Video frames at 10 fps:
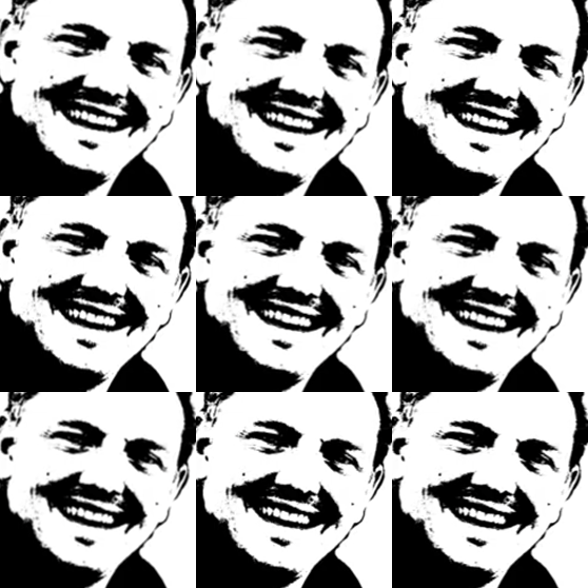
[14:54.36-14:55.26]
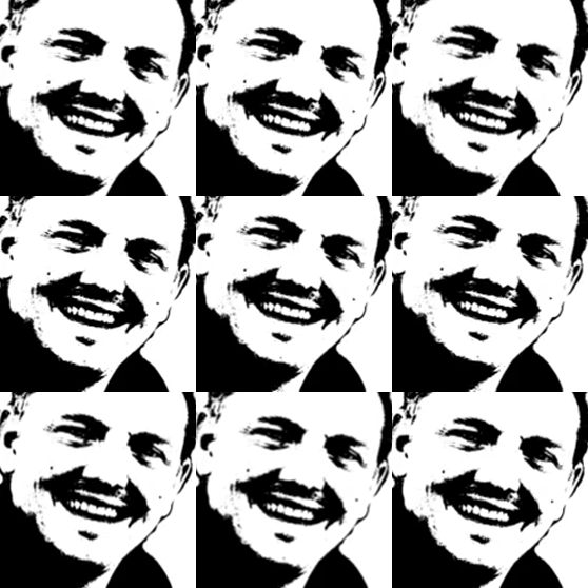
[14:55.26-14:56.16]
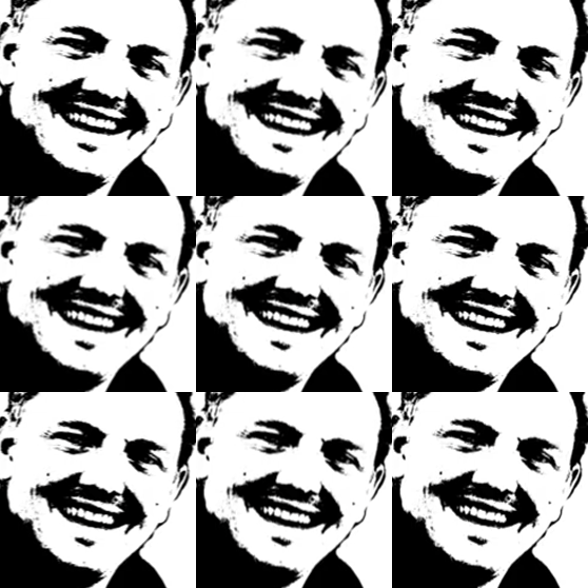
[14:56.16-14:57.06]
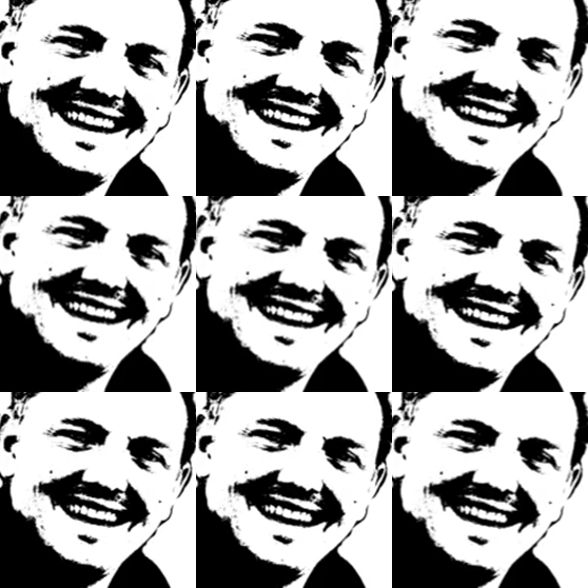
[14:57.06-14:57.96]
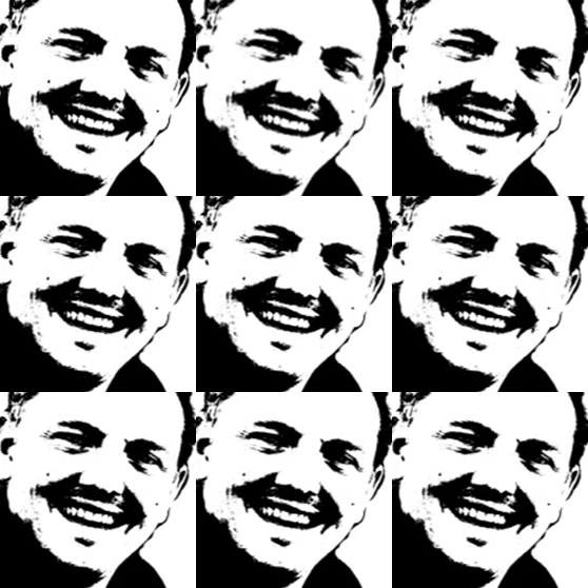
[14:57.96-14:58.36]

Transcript: and then off. And like Andrew Jones,